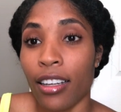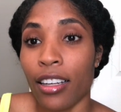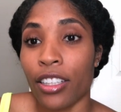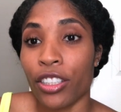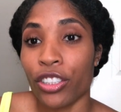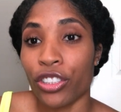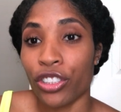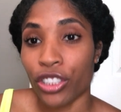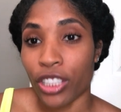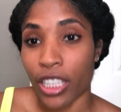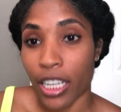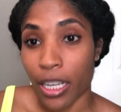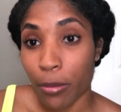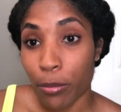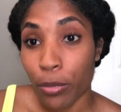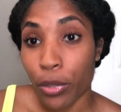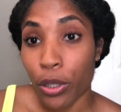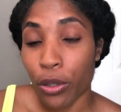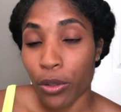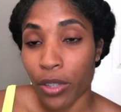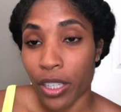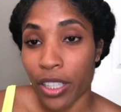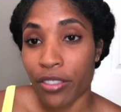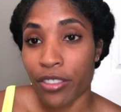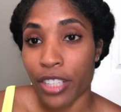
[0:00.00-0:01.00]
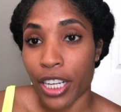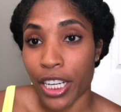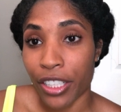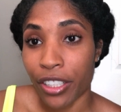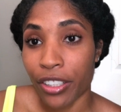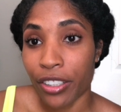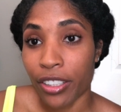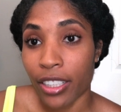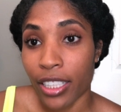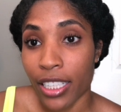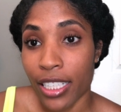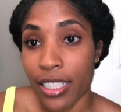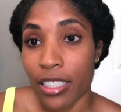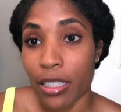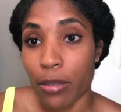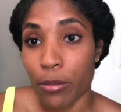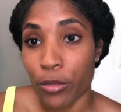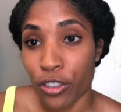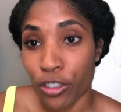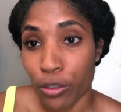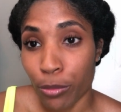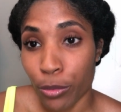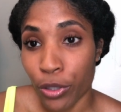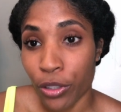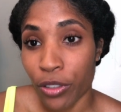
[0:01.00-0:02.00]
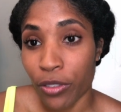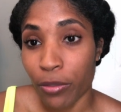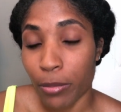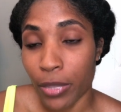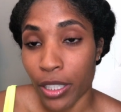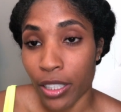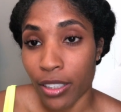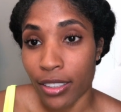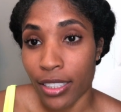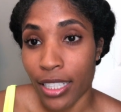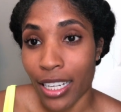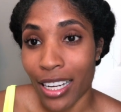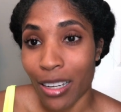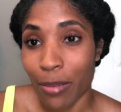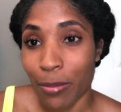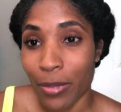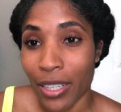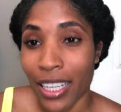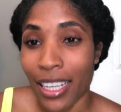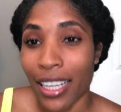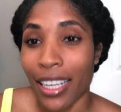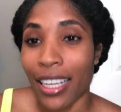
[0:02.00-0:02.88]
shampooing regularly to remove buildup,